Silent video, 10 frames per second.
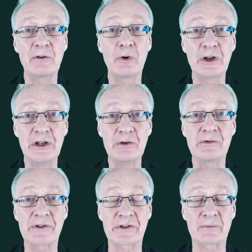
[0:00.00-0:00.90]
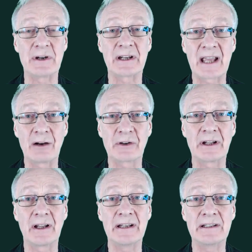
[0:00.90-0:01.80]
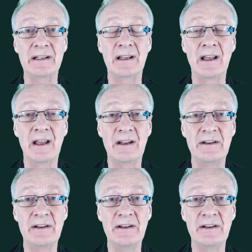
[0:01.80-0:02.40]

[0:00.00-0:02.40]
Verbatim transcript: everyone uses when calculating